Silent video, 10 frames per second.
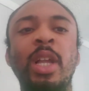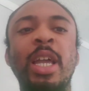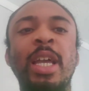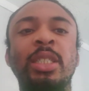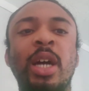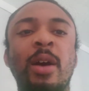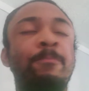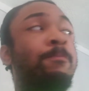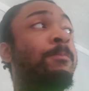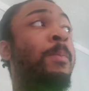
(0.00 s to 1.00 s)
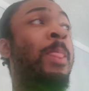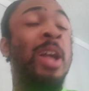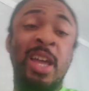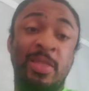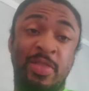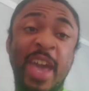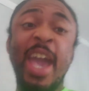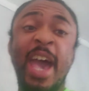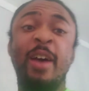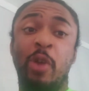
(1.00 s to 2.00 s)
is they
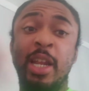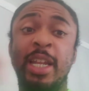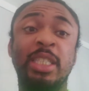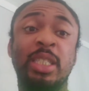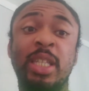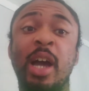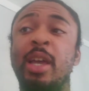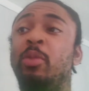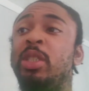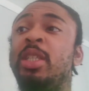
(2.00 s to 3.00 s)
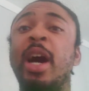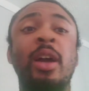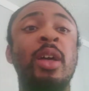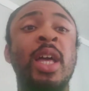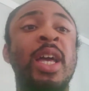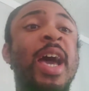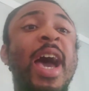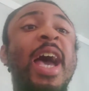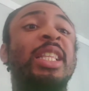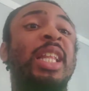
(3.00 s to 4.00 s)
have one and it's stuck. It was stuck.
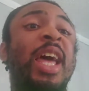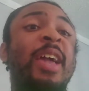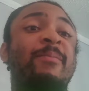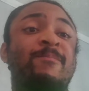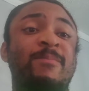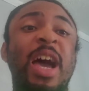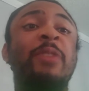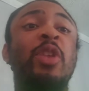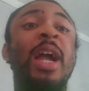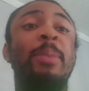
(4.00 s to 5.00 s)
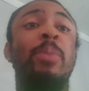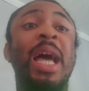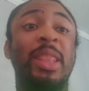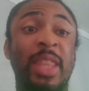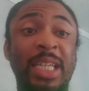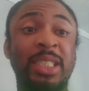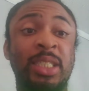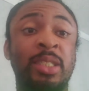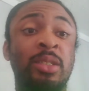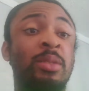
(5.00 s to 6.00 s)
I had to after I bought
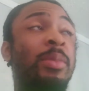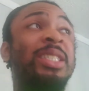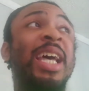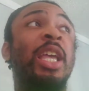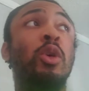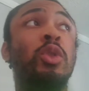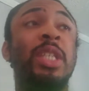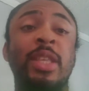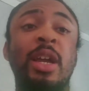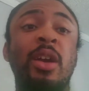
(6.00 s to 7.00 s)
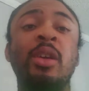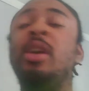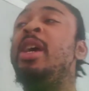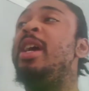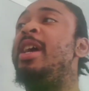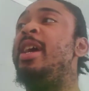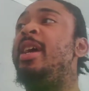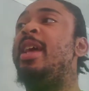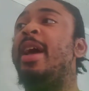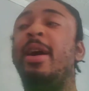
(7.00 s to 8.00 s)
this, because I used it there,
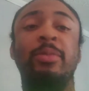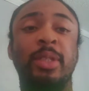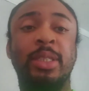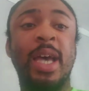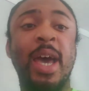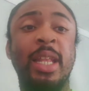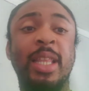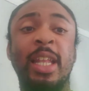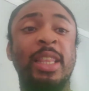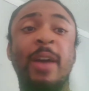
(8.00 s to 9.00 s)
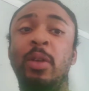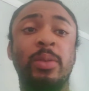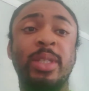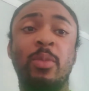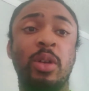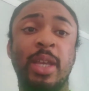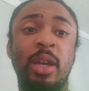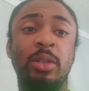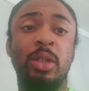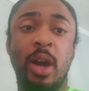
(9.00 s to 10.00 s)
and I decided that it definitely was not worth
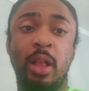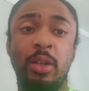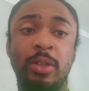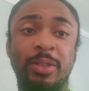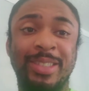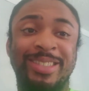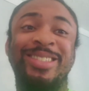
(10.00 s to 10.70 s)
$800.